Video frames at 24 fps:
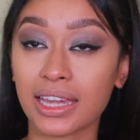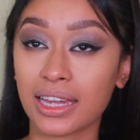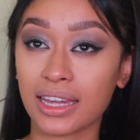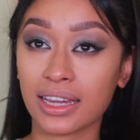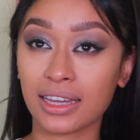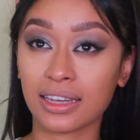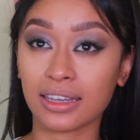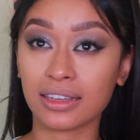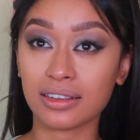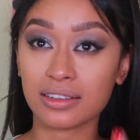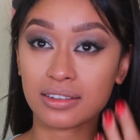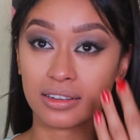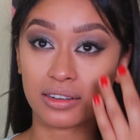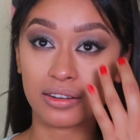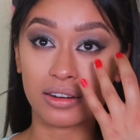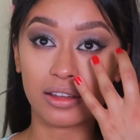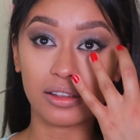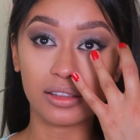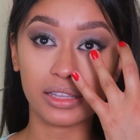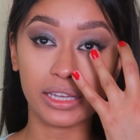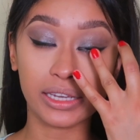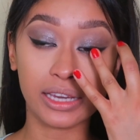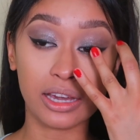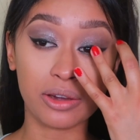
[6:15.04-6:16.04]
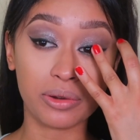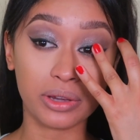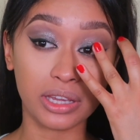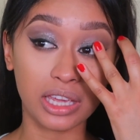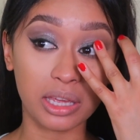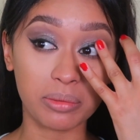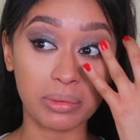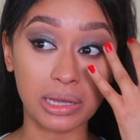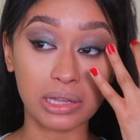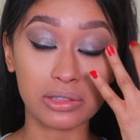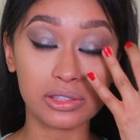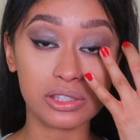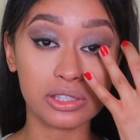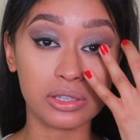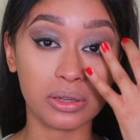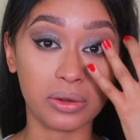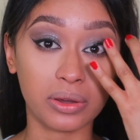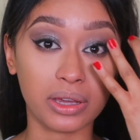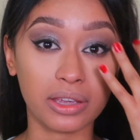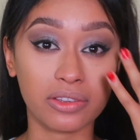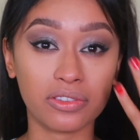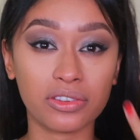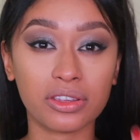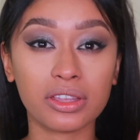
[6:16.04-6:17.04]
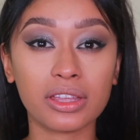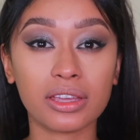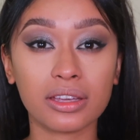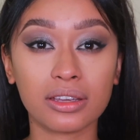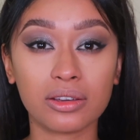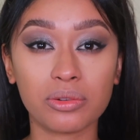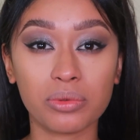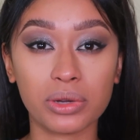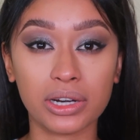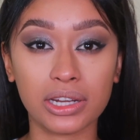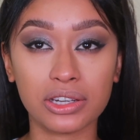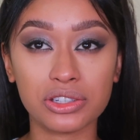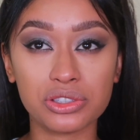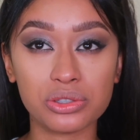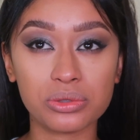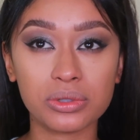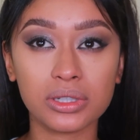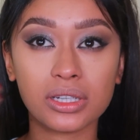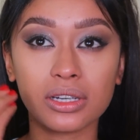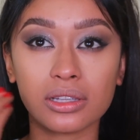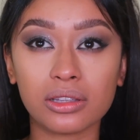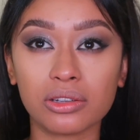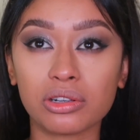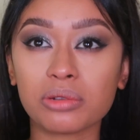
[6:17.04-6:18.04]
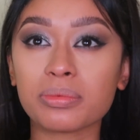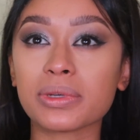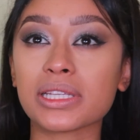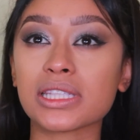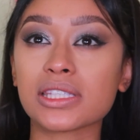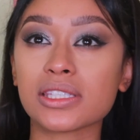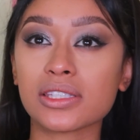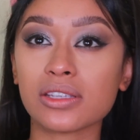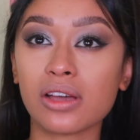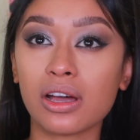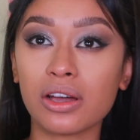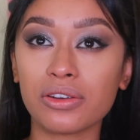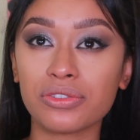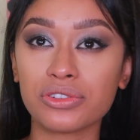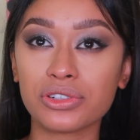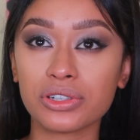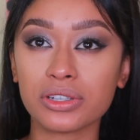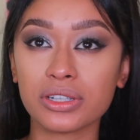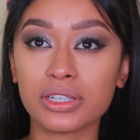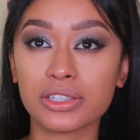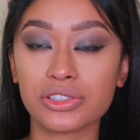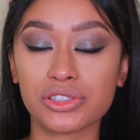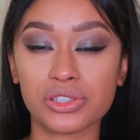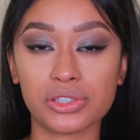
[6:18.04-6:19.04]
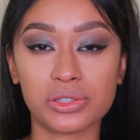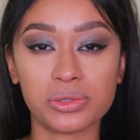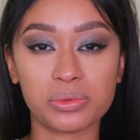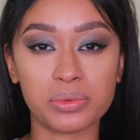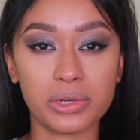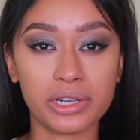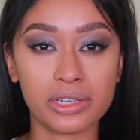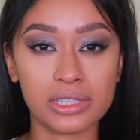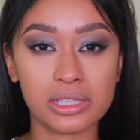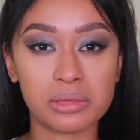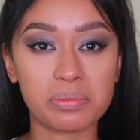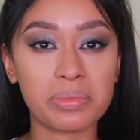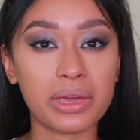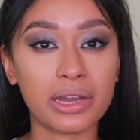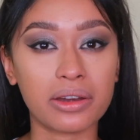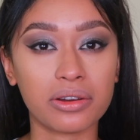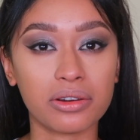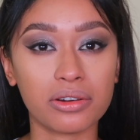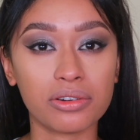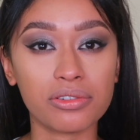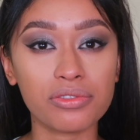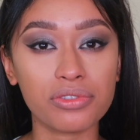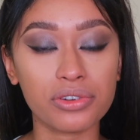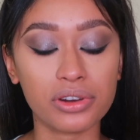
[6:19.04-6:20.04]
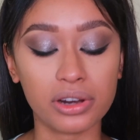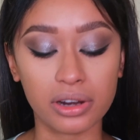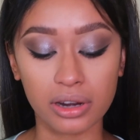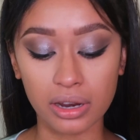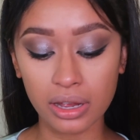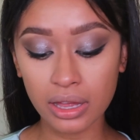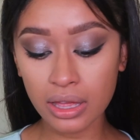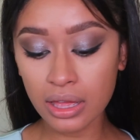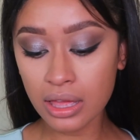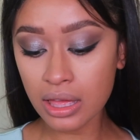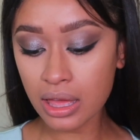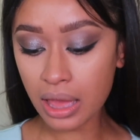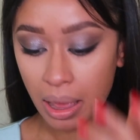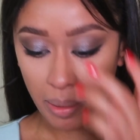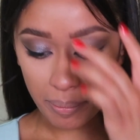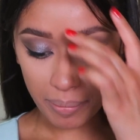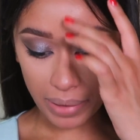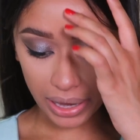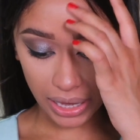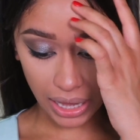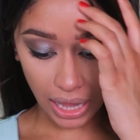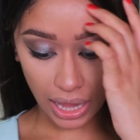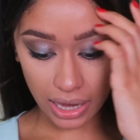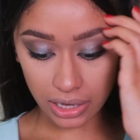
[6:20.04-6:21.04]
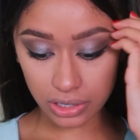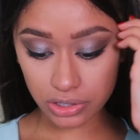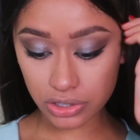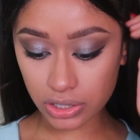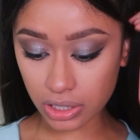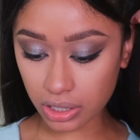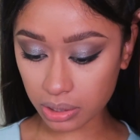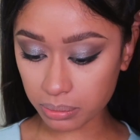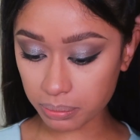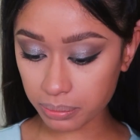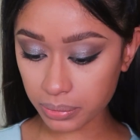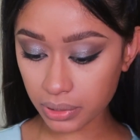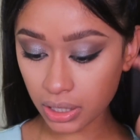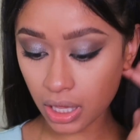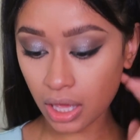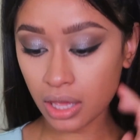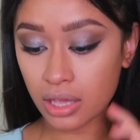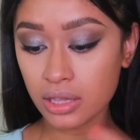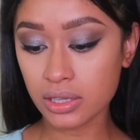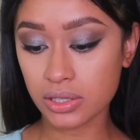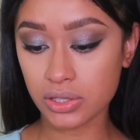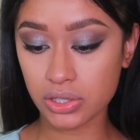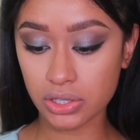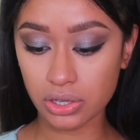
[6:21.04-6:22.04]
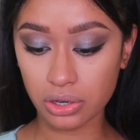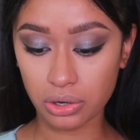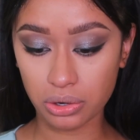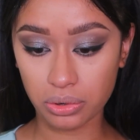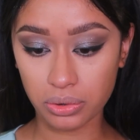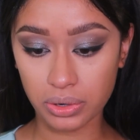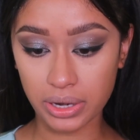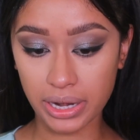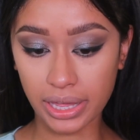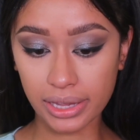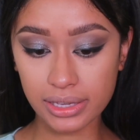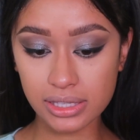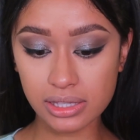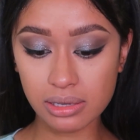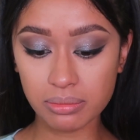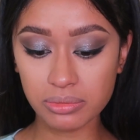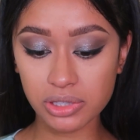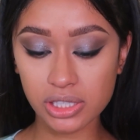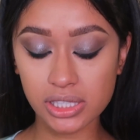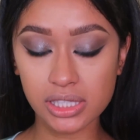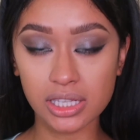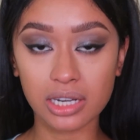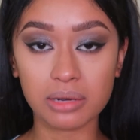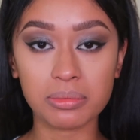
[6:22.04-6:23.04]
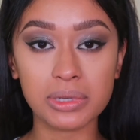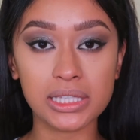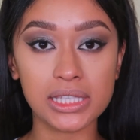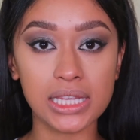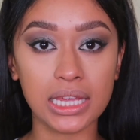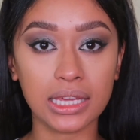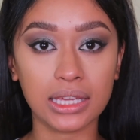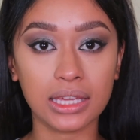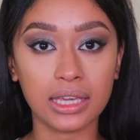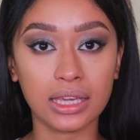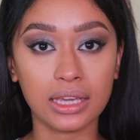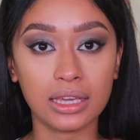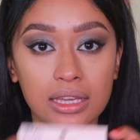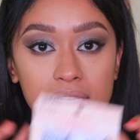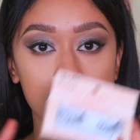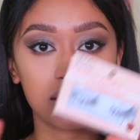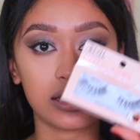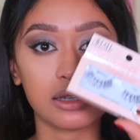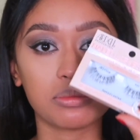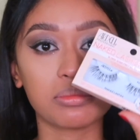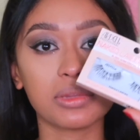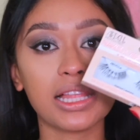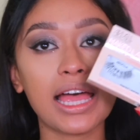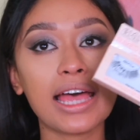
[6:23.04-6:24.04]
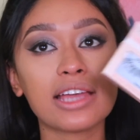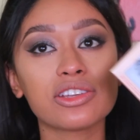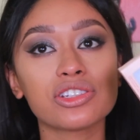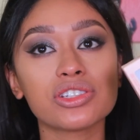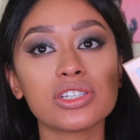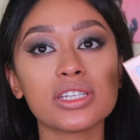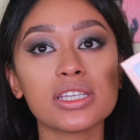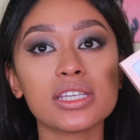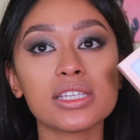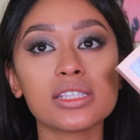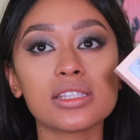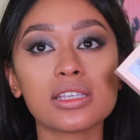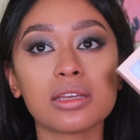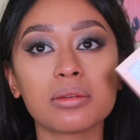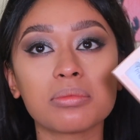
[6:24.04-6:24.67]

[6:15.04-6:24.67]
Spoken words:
I did not like how it came out, so I feel like when I do it a little bit softer, it just works better for my eye shape. So next I'm just gonna be taking some lashes.